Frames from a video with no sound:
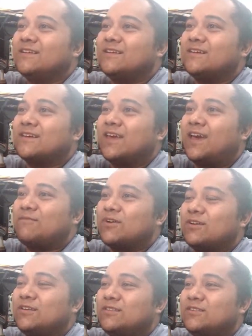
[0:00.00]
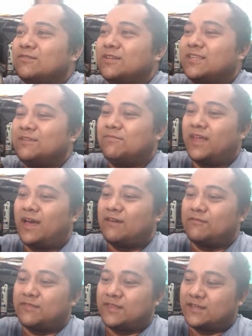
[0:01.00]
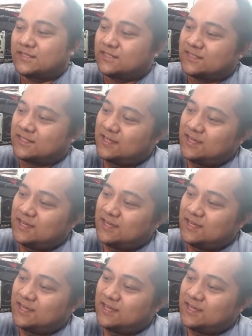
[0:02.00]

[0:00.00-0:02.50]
Okay, I'm gonna do a deep dive of this